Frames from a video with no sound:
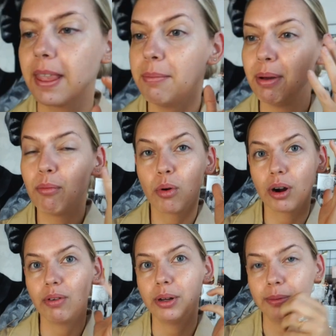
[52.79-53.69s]
a bit
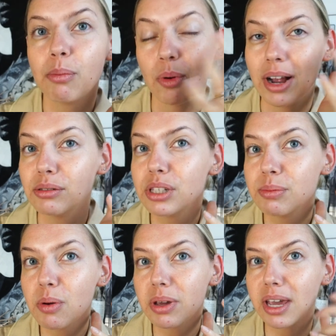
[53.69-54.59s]
more of a brown
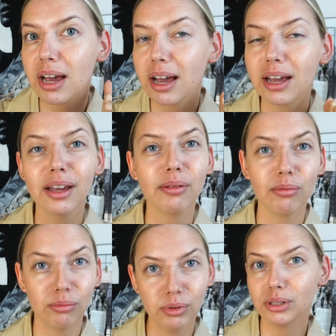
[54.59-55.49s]
smoky eye.
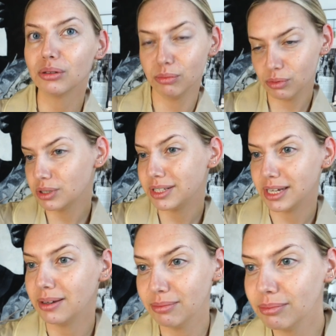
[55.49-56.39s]
We'll
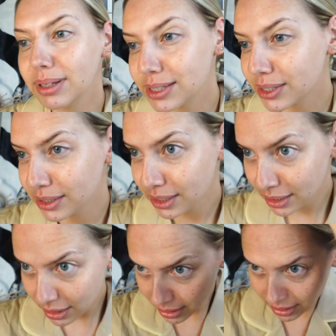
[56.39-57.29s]
see. Let's
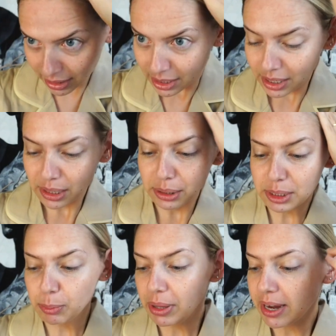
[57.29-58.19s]

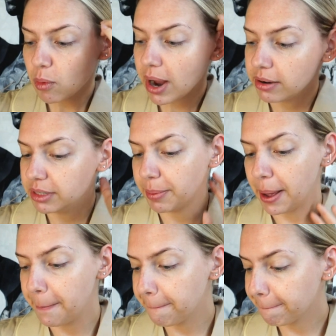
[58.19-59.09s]
play around a bit.